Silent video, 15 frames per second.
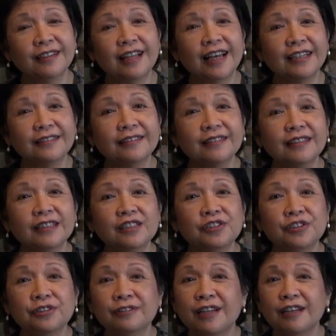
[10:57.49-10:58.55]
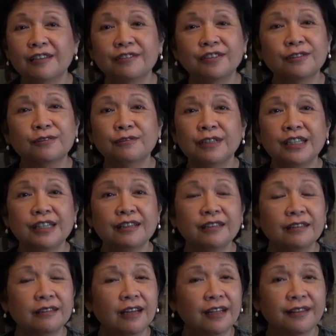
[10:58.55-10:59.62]
that. So now there are only
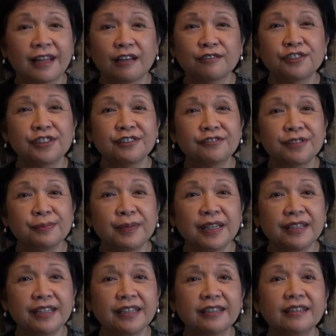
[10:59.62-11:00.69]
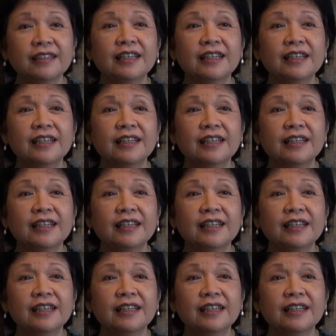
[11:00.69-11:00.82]
1,000 remaining.